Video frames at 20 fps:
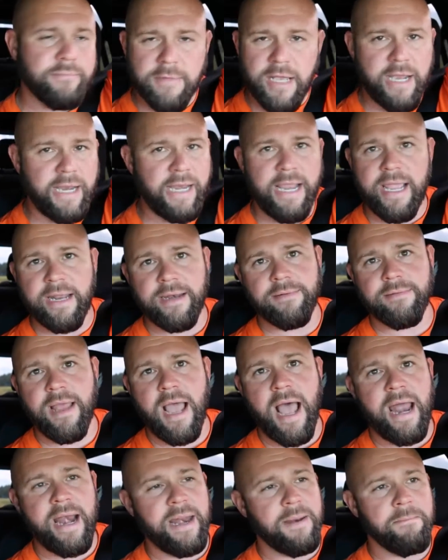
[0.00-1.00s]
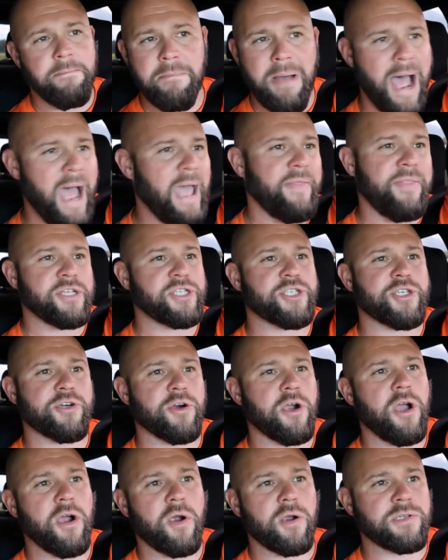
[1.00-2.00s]
Again, I didn't buy this
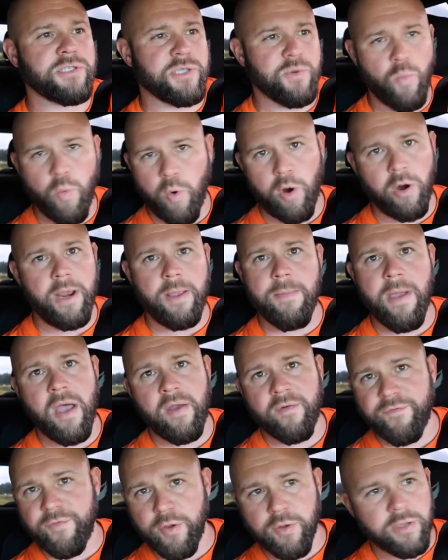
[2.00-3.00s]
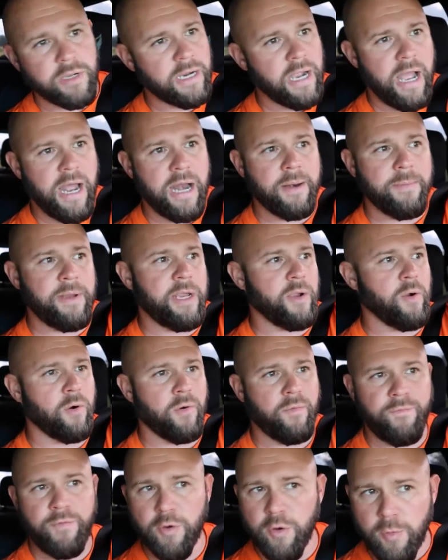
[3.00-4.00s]
truck to worry about fuel economy
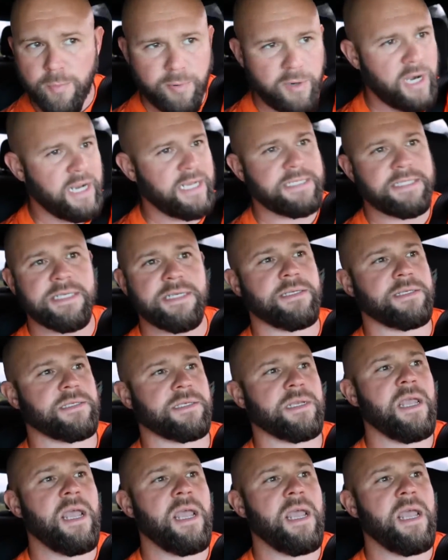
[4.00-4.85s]
or fuel prices.